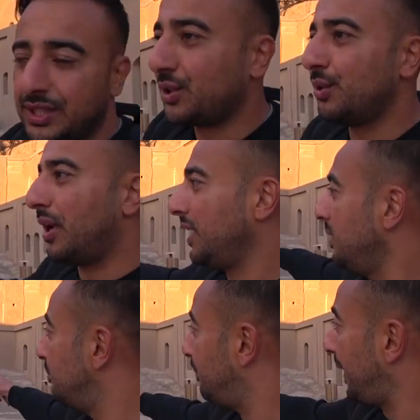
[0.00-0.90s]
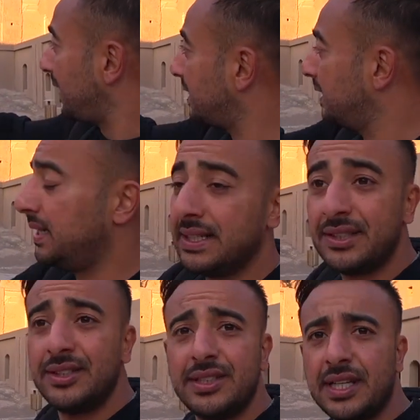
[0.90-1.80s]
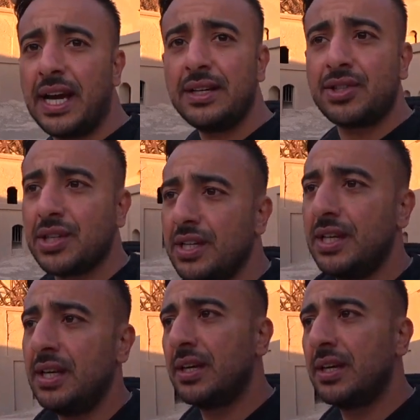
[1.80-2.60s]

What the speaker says: so I am back. There is actually,